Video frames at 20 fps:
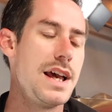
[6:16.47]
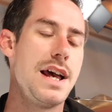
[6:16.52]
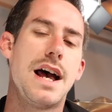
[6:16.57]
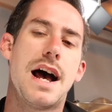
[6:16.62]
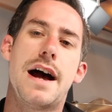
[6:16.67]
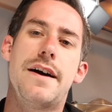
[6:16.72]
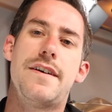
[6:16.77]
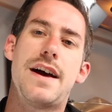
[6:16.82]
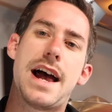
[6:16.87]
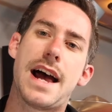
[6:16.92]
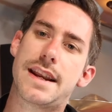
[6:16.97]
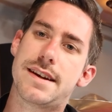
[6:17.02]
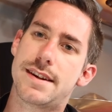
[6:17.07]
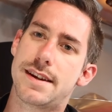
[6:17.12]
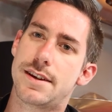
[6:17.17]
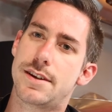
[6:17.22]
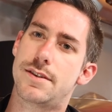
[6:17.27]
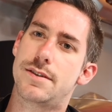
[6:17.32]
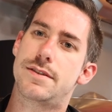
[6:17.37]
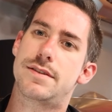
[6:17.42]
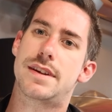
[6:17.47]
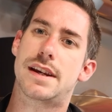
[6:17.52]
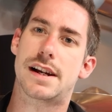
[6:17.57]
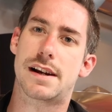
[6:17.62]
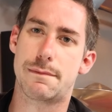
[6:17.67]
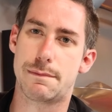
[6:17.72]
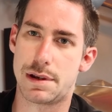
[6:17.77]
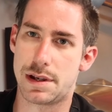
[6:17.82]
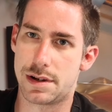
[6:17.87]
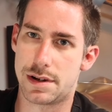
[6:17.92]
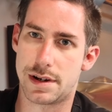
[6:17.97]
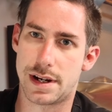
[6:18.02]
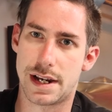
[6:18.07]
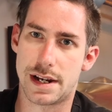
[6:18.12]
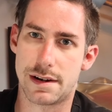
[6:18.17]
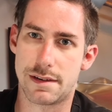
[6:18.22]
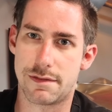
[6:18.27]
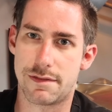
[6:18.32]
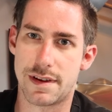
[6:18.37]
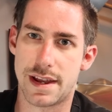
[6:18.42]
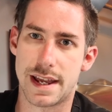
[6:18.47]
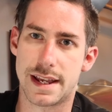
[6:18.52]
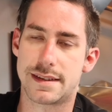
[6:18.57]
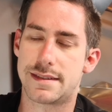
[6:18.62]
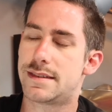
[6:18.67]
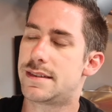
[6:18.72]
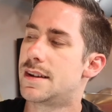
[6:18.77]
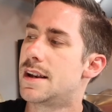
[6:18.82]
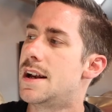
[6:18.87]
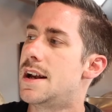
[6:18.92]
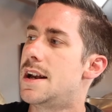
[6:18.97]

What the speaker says: I've had to use a computer interface